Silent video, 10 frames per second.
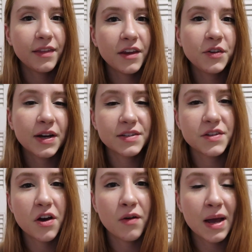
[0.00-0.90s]
And then you guys
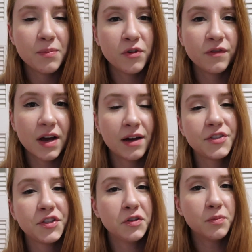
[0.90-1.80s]
know I moved on
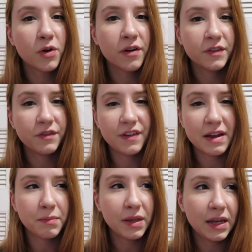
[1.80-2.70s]
to more of a
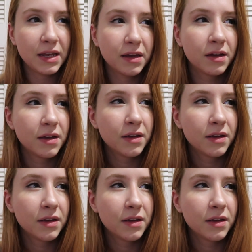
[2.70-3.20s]
family